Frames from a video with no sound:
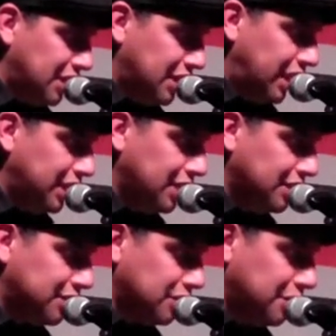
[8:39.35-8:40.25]
liking
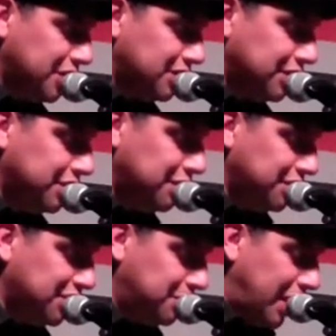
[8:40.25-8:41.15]
it so much that she
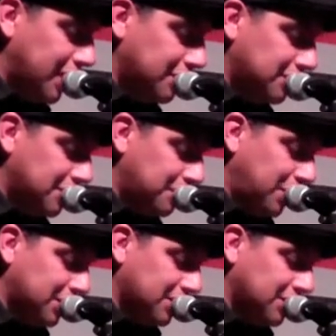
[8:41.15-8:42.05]
reached back into the
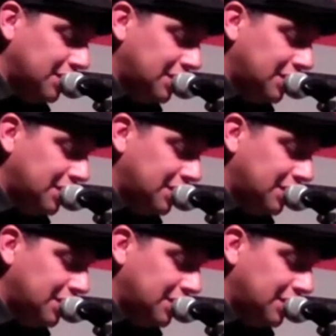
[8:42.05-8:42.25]
bucket